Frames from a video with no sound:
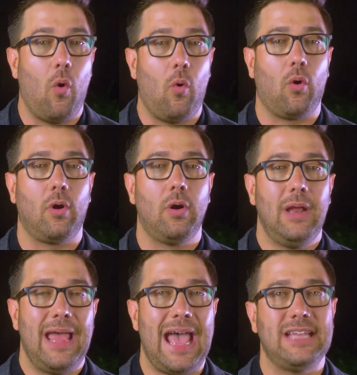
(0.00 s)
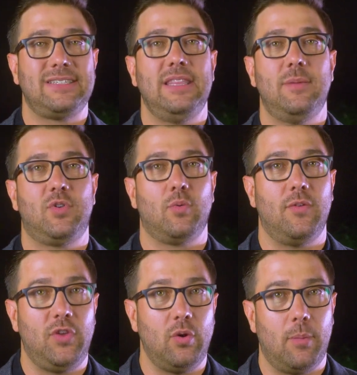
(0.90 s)
or asking them to
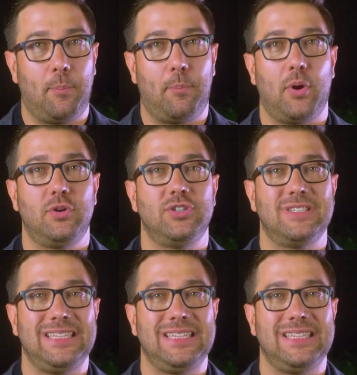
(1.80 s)
review a purchase,